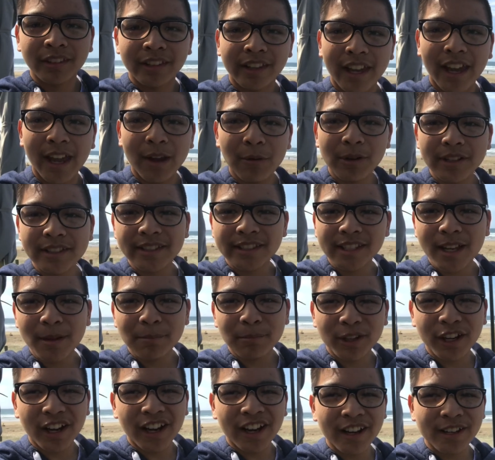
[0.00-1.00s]
Hey, what's up
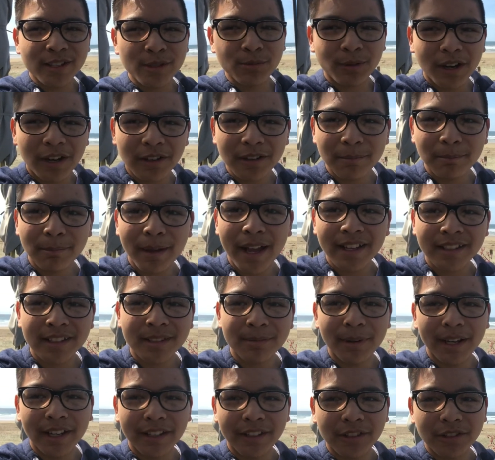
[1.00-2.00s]
guys? Welcome back to
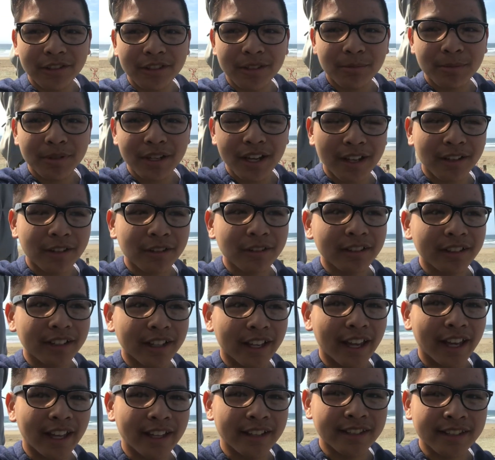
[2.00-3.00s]
my YouTube channel,
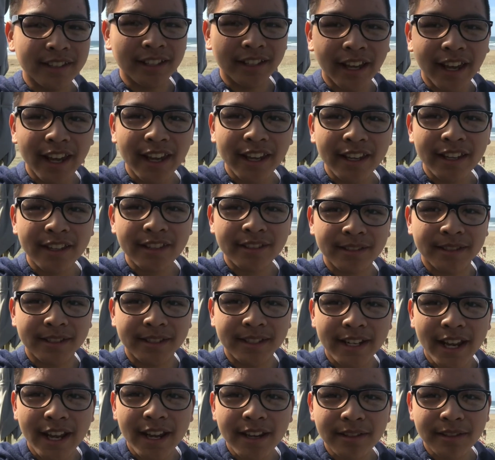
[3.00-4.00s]
and today is
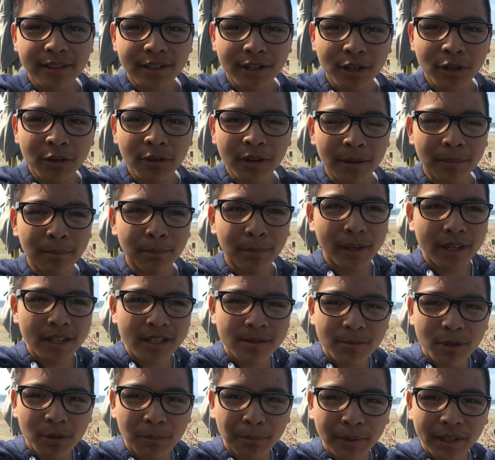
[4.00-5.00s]
day 2 in
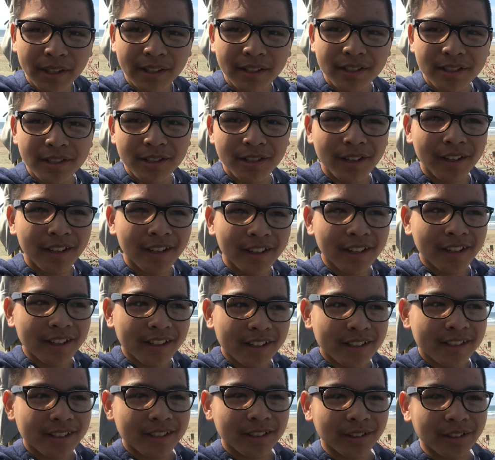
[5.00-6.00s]
Pismo Beach.
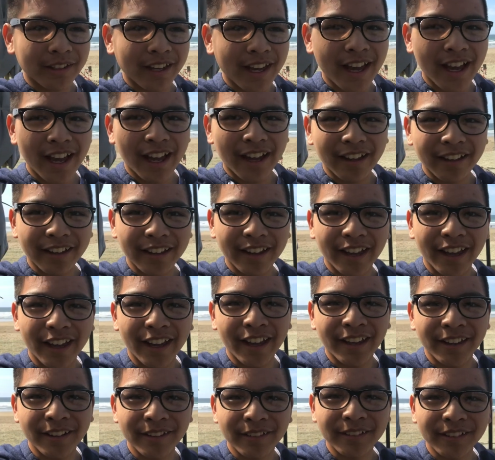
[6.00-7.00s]
So yeah,
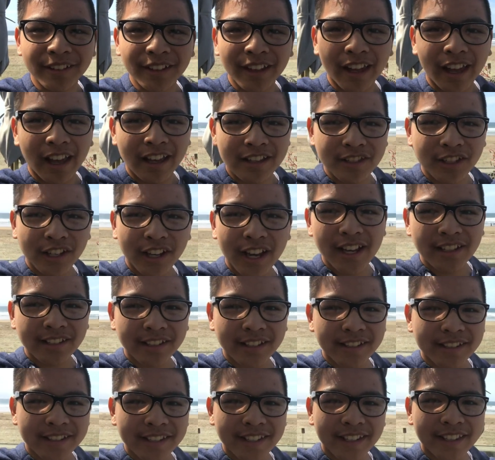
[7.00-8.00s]
and as you guys
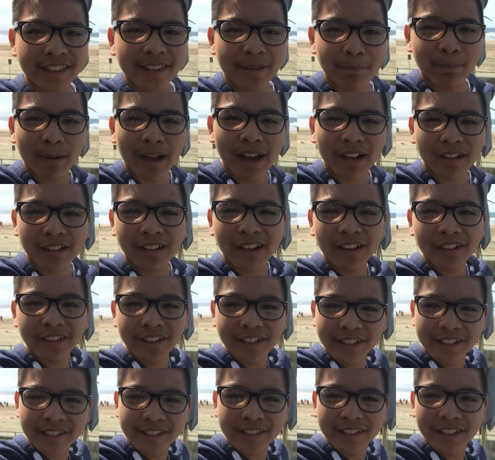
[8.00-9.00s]
can see in the background
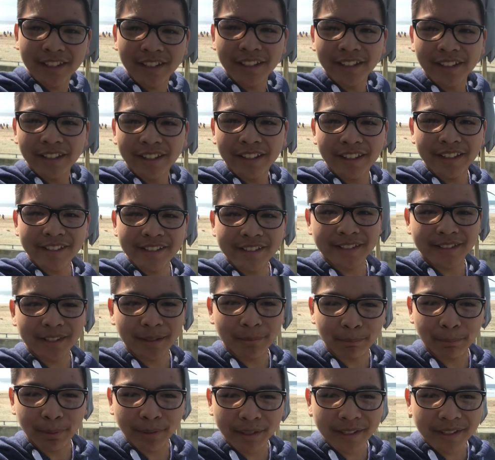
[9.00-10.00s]
is the
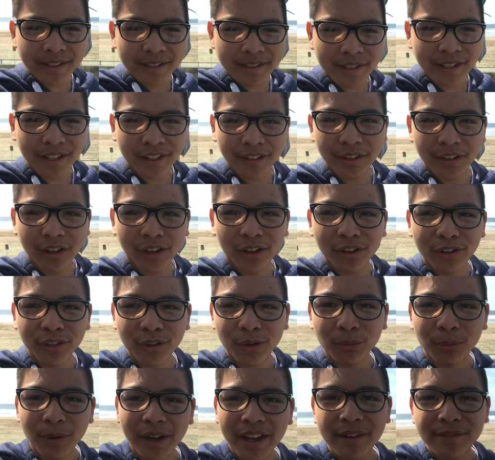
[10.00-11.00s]
beach, and all the
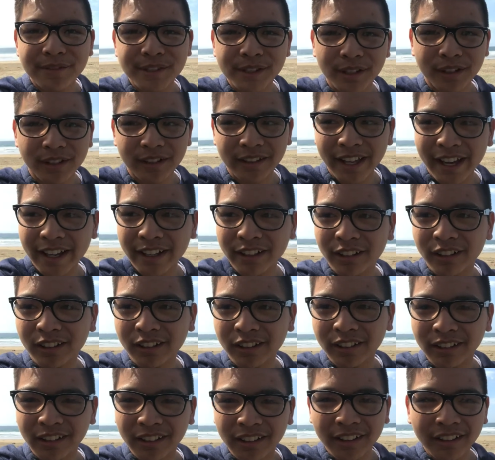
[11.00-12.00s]
waves are like
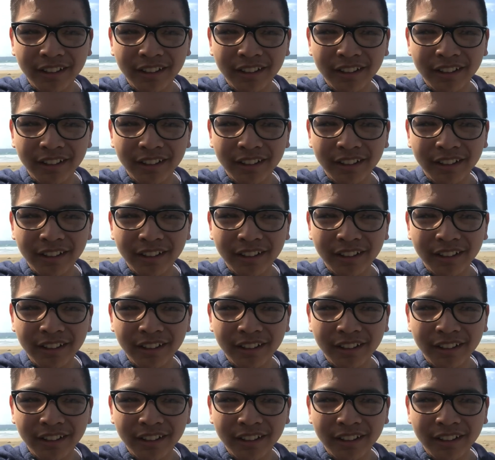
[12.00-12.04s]
all